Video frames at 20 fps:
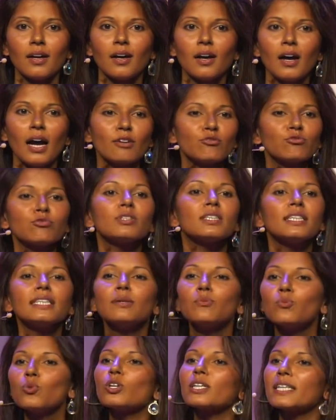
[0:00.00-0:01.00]
I really
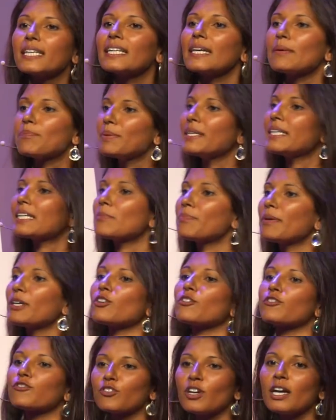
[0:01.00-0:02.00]
am working at being a better
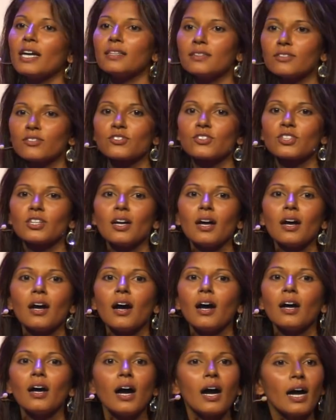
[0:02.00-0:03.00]
friend.
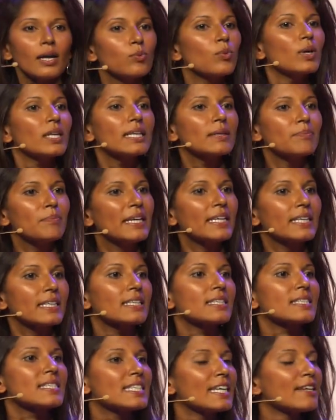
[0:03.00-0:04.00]
I want to make it a
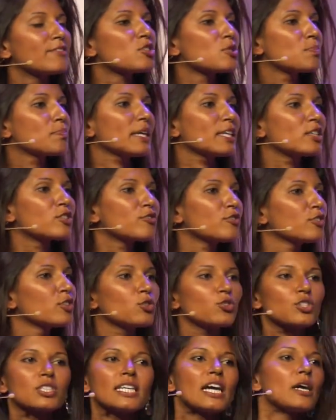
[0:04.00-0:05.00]
safe space for you
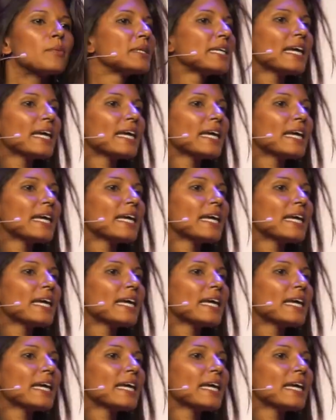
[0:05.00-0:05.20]
to tell me